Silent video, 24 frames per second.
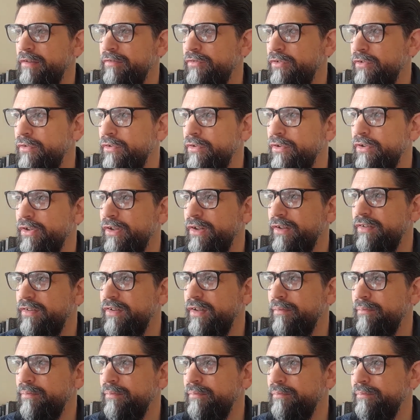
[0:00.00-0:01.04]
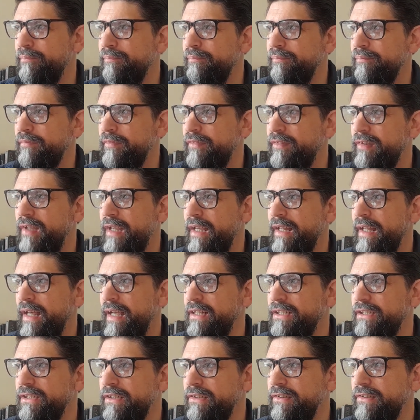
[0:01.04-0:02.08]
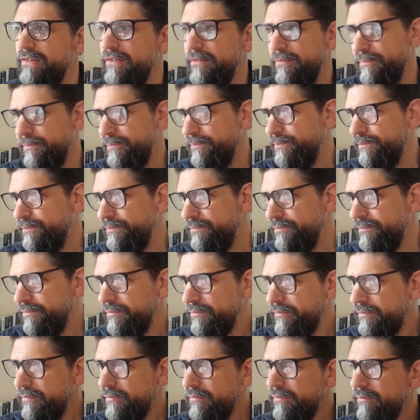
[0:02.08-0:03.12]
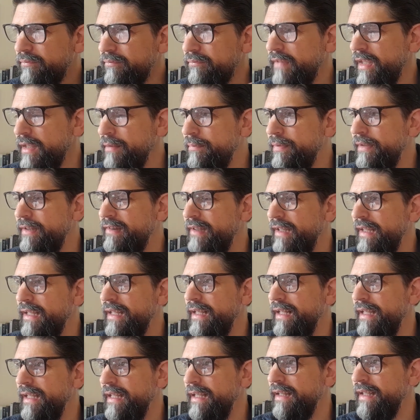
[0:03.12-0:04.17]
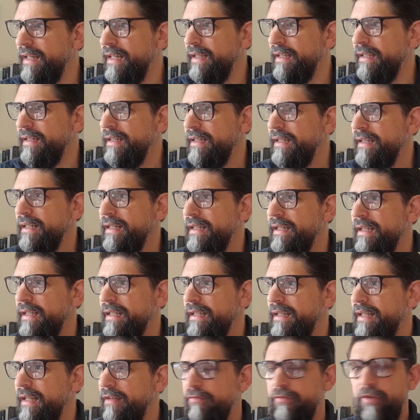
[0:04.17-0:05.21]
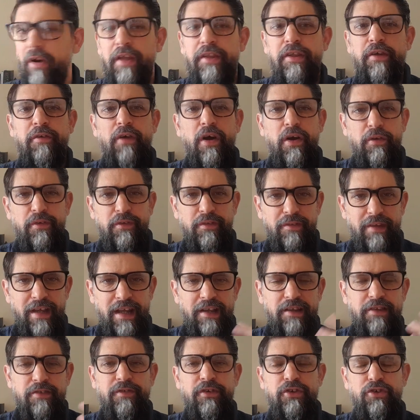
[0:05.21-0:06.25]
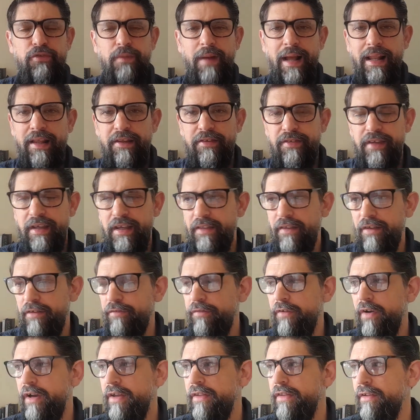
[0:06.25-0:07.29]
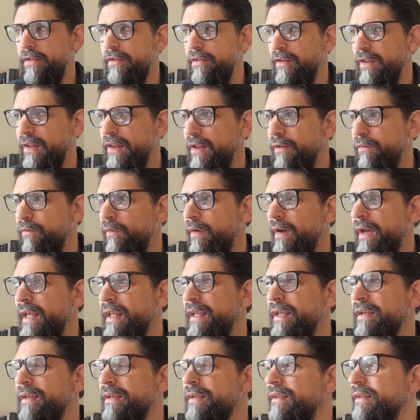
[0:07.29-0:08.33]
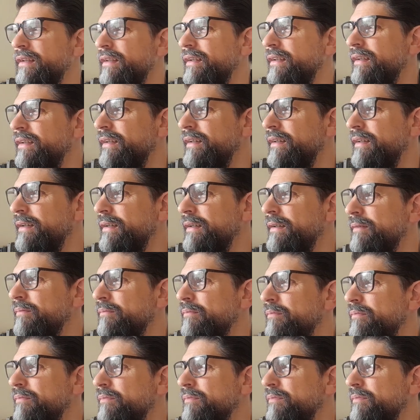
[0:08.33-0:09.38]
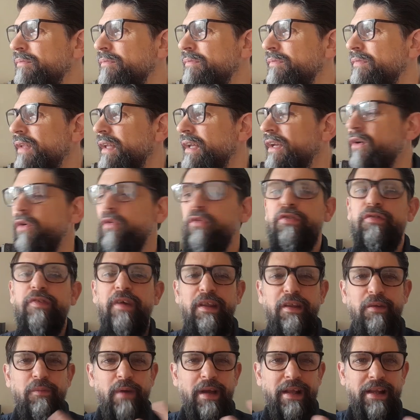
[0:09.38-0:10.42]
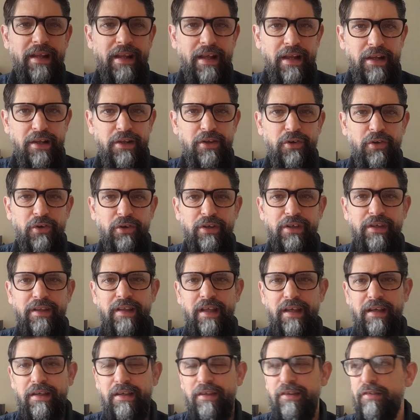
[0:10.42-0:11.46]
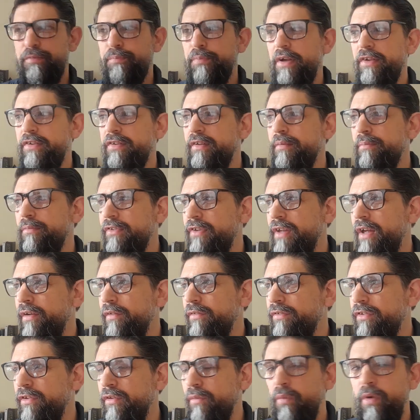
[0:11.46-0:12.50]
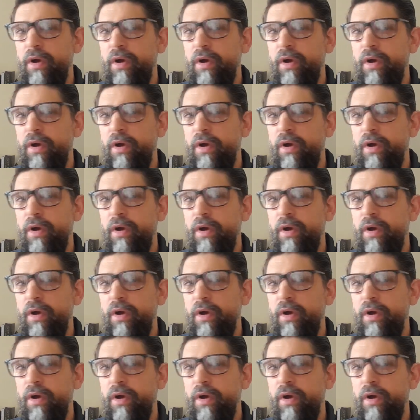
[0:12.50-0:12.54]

you look at teenagers, particularly, they find their own individuality. They find the way they cultivate the way that they look. They express themselves to the